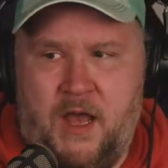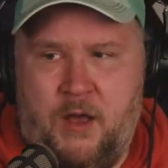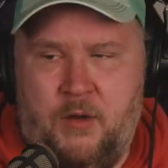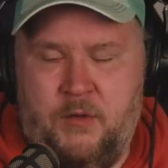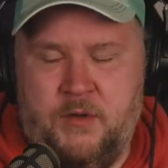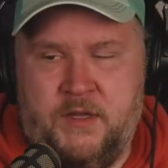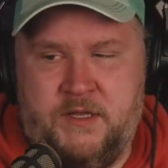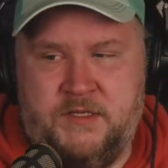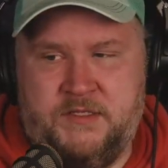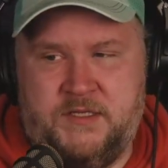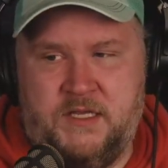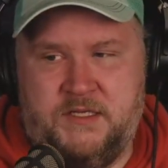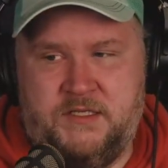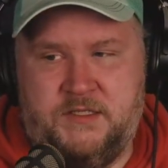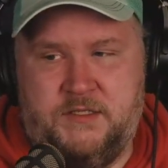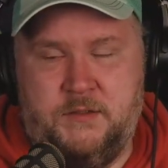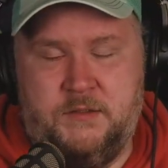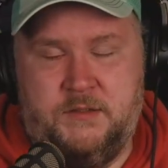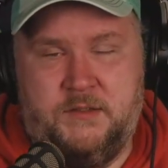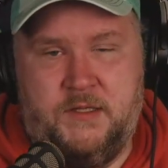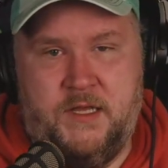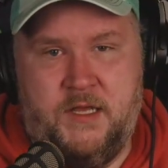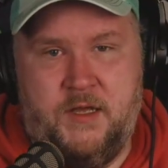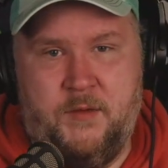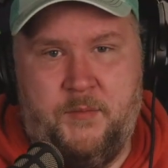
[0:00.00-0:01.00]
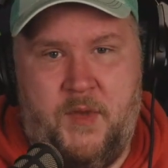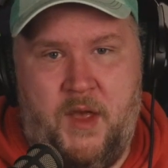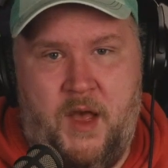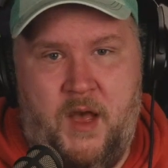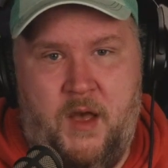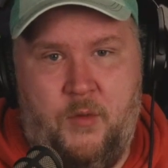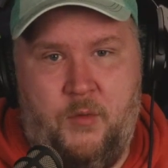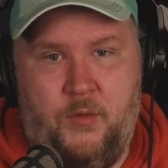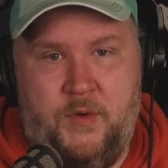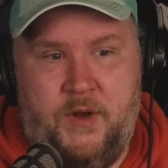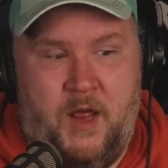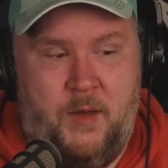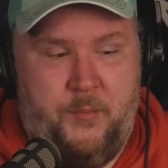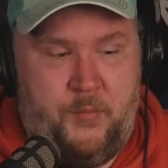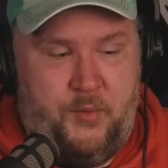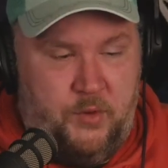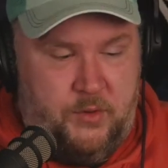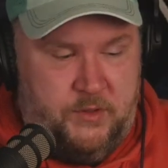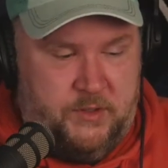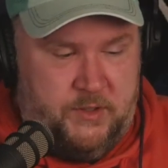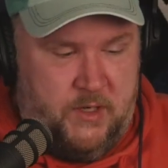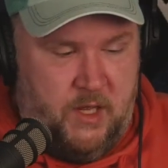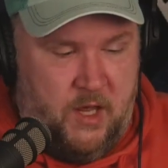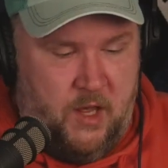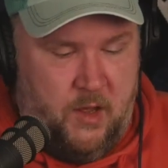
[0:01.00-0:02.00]
because I still think about when I pulled
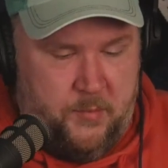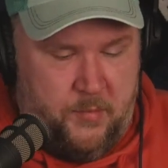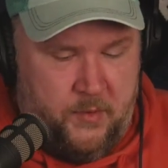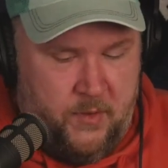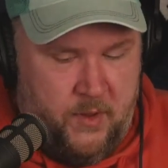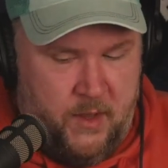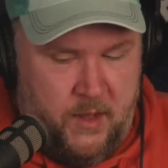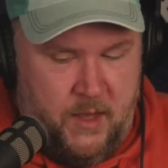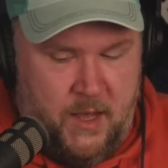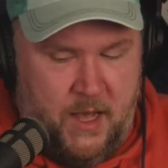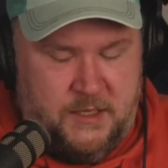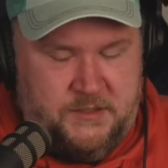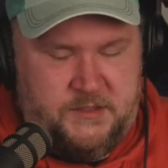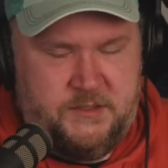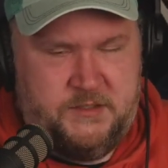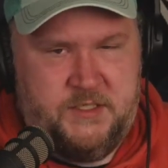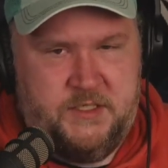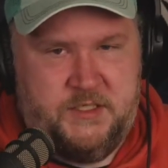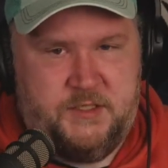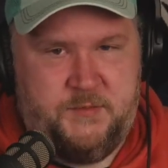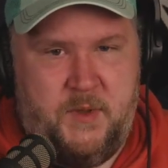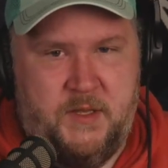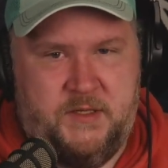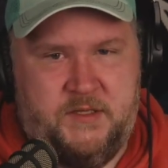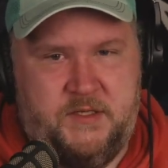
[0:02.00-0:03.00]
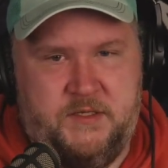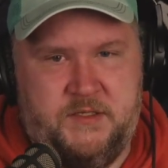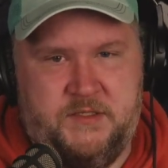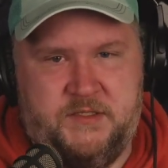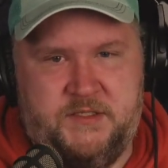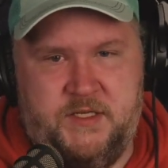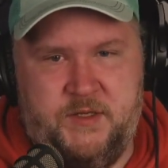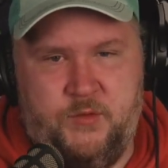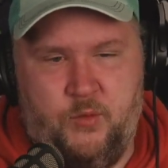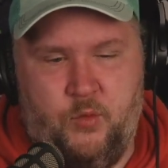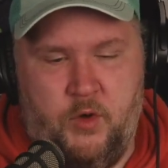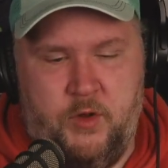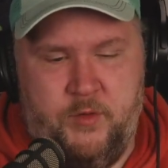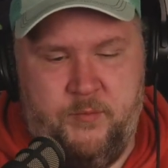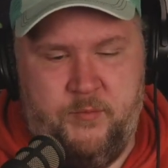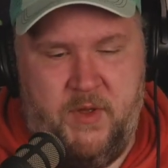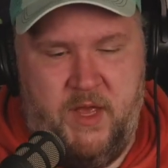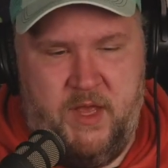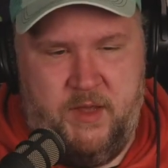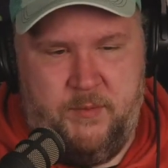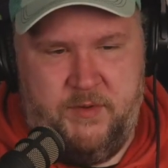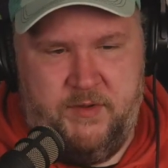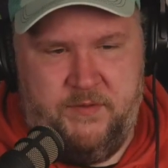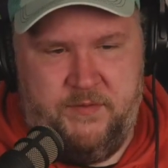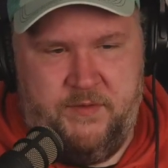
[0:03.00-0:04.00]
it up, I just expected to see one
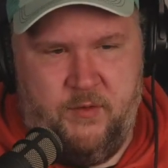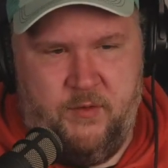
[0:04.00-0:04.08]
baby and there were